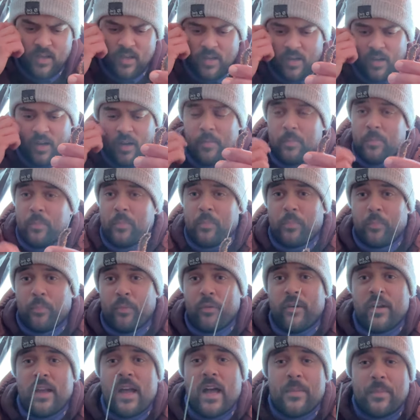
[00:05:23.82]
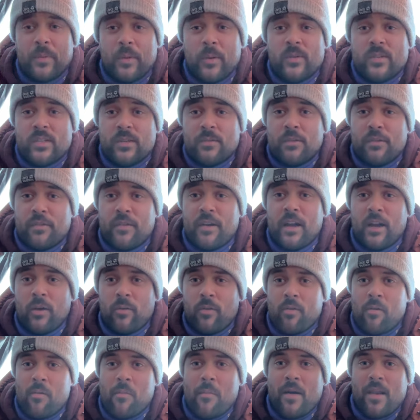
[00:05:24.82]
Well, I'm pretty happy with some of the
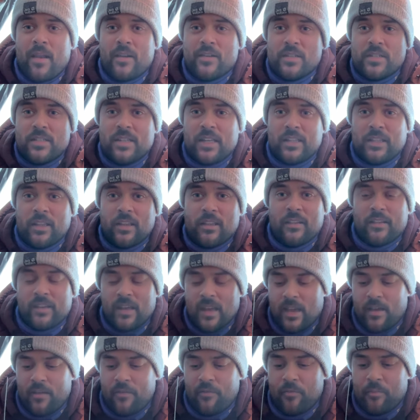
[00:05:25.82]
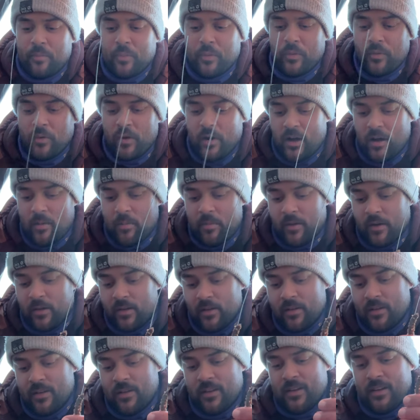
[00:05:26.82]
ragworm I managed to dig the other day from Pool Harbour.
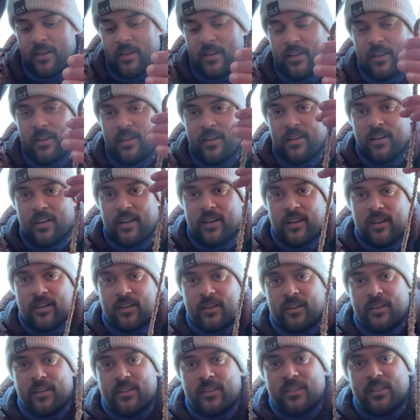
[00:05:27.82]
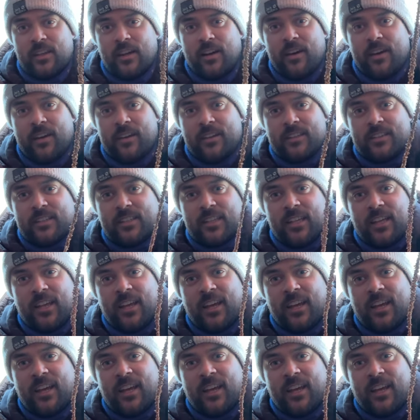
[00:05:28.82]
The size.